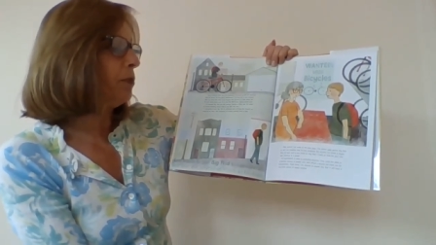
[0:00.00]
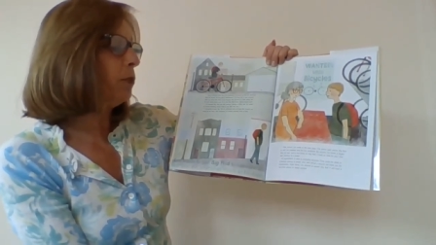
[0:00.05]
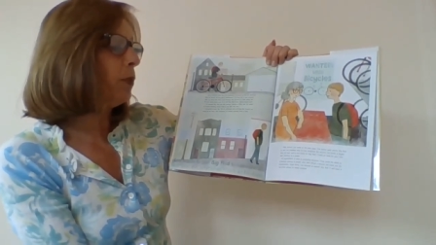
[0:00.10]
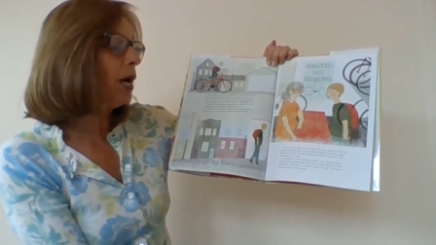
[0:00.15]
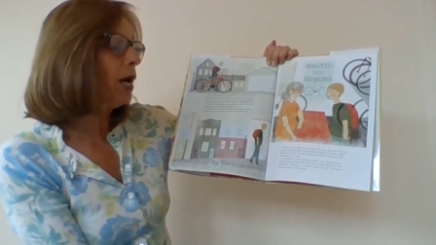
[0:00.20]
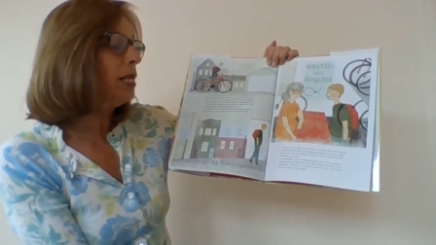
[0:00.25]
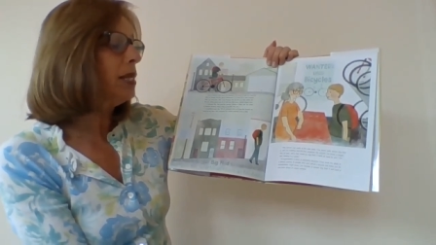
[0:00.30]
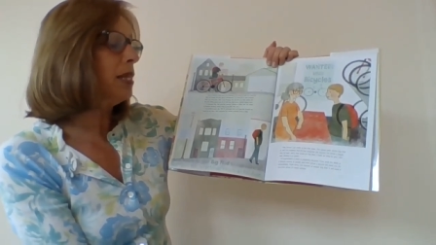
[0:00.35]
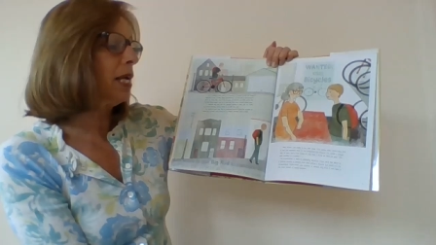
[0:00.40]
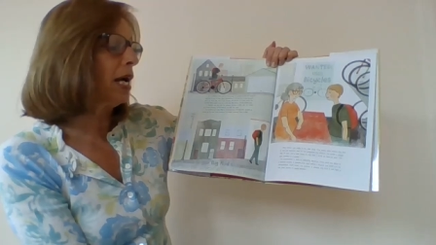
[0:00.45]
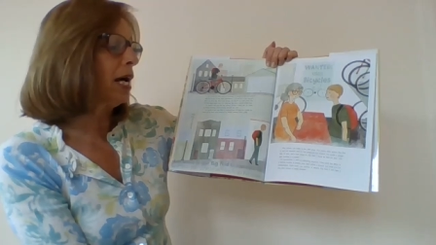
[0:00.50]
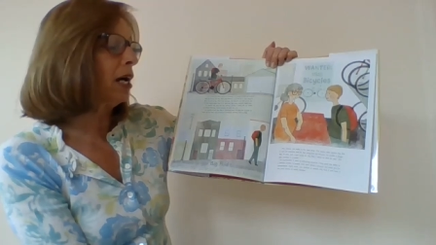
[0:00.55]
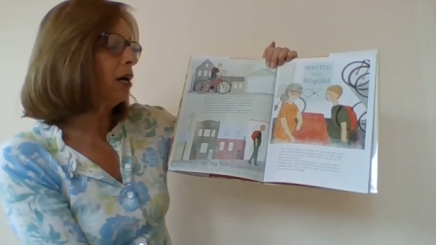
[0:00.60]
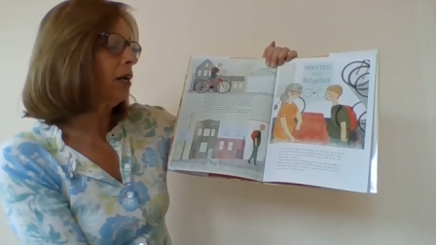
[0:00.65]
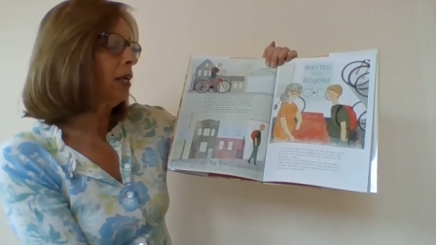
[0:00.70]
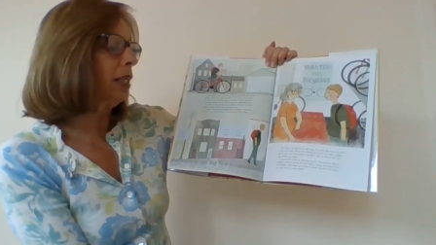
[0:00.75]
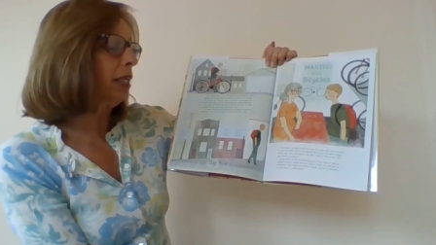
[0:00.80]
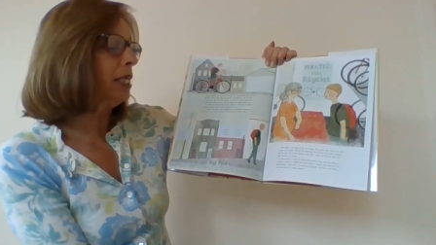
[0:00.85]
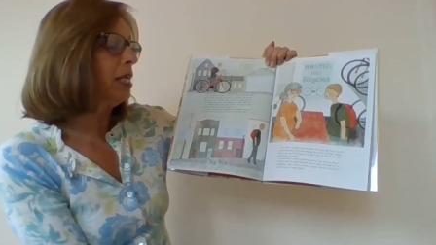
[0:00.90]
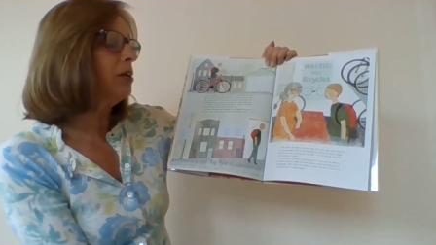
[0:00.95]
Right
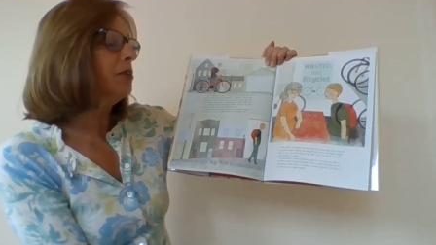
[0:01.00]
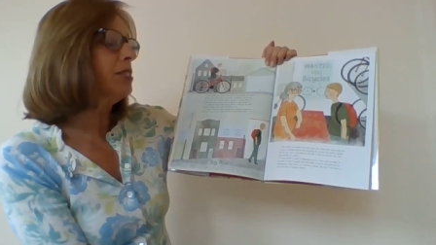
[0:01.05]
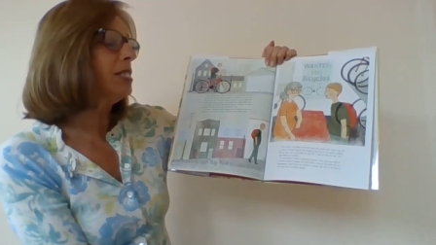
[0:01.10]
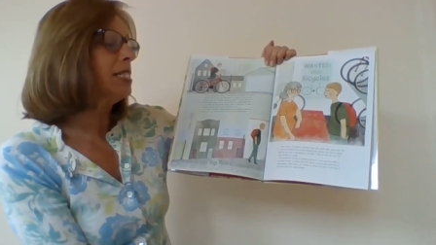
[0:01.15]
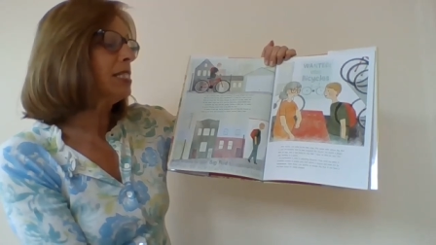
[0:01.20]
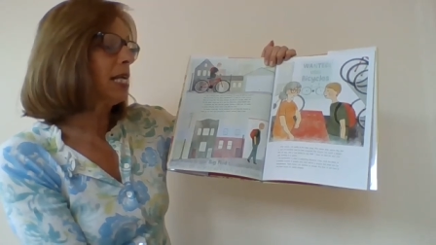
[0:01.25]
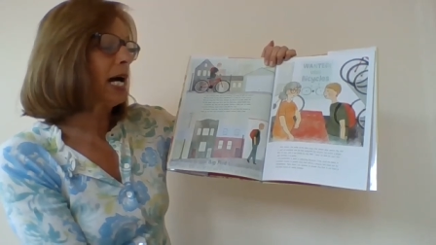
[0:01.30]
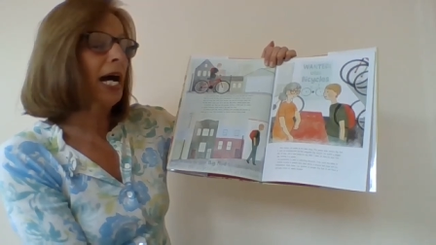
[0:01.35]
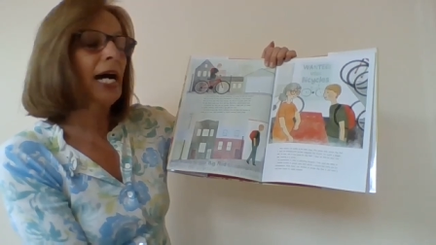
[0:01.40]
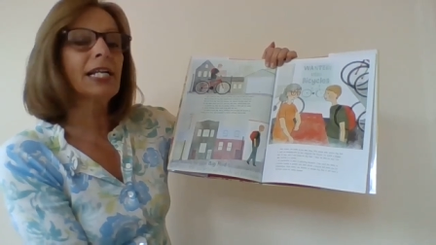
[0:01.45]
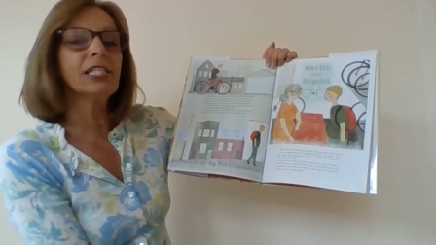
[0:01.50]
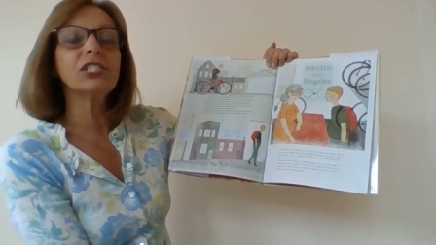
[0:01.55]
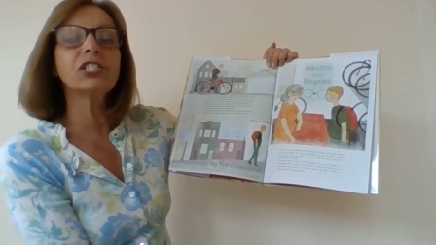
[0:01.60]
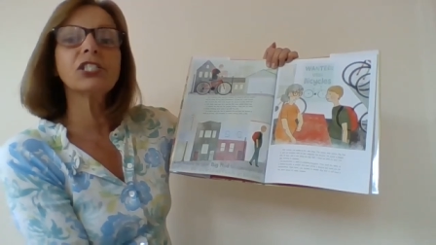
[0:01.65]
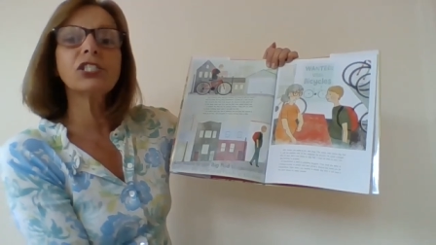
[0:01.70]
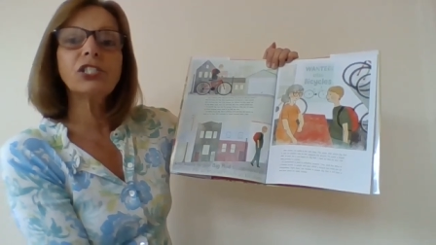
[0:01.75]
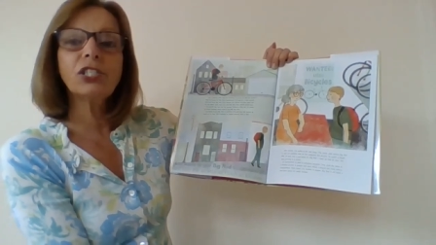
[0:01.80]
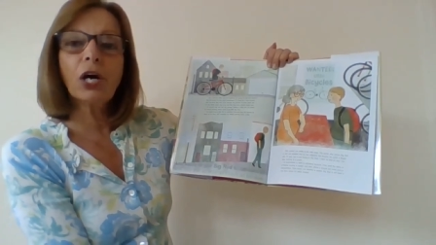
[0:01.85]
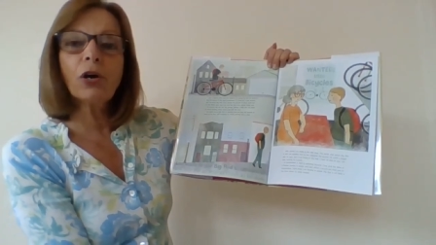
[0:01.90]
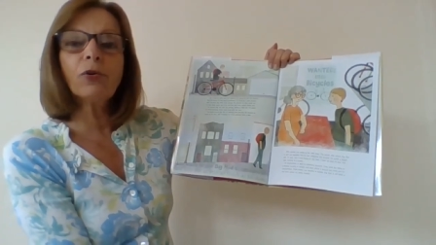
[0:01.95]
there, Leo decides
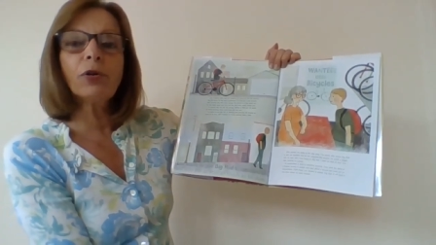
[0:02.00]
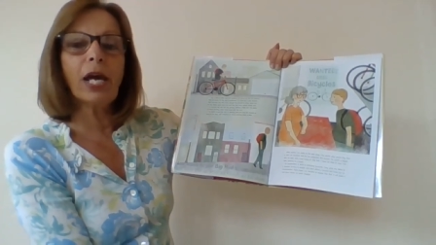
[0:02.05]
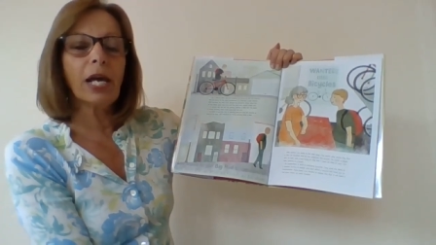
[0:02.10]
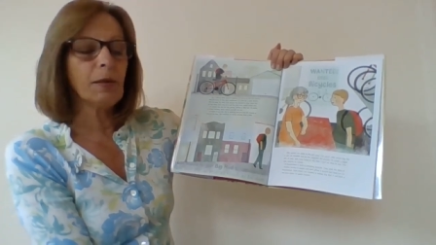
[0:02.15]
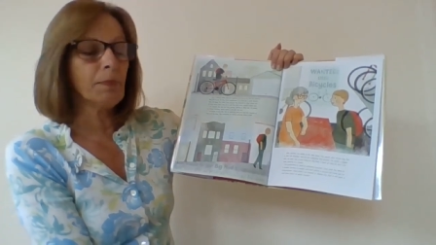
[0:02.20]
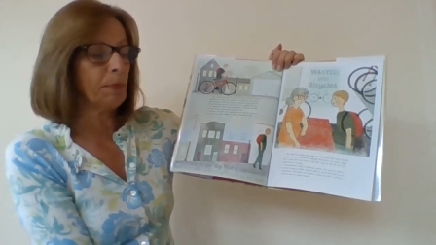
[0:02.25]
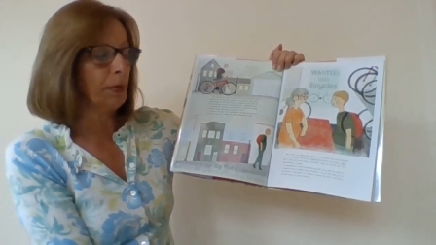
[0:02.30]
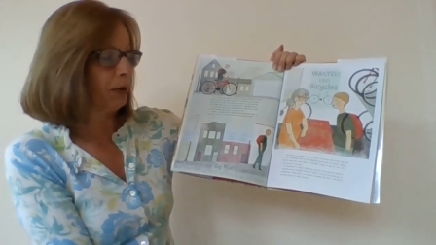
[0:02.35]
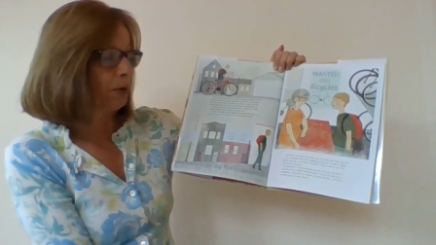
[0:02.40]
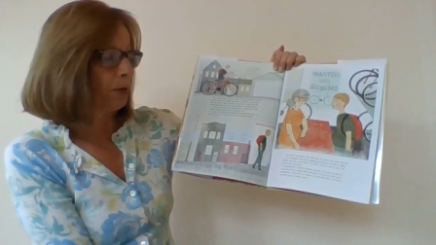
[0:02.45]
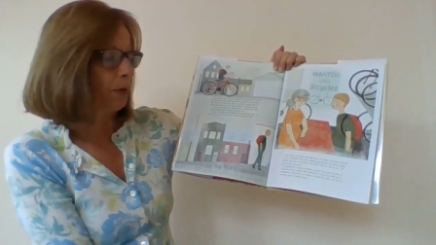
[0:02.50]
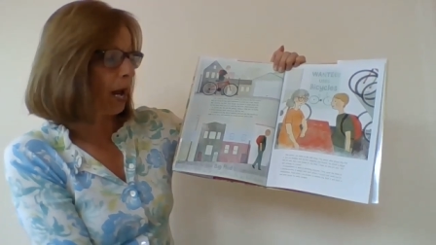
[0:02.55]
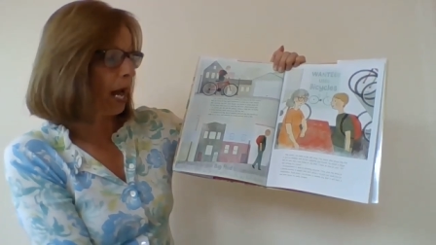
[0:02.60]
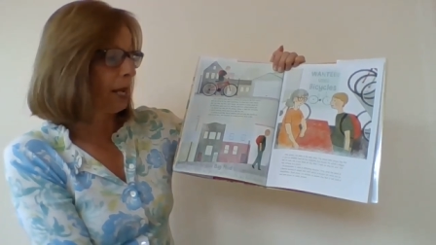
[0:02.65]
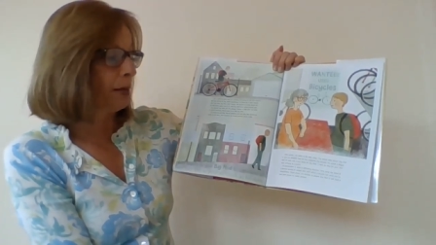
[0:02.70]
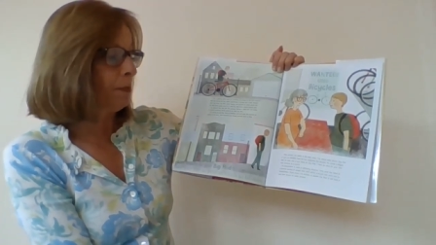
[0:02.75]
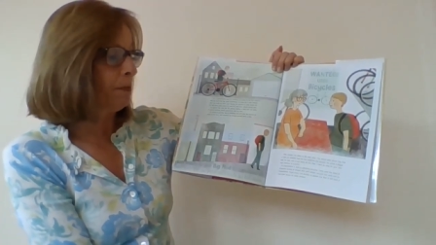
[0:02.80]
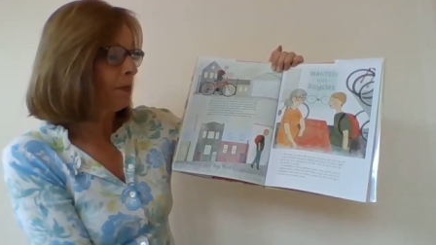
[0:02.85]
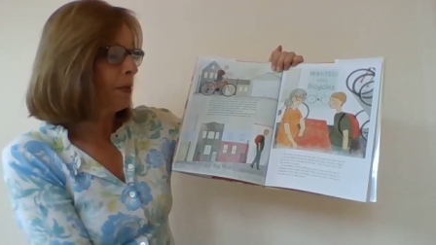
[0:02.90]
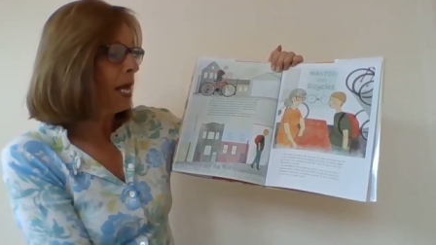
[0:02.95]
to donate Big
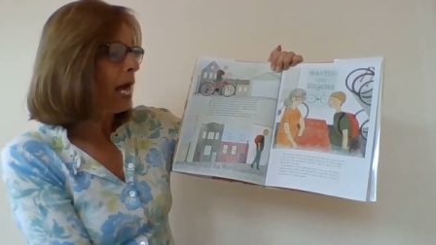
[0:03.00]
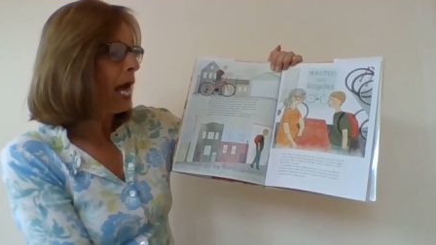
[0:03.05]
Red,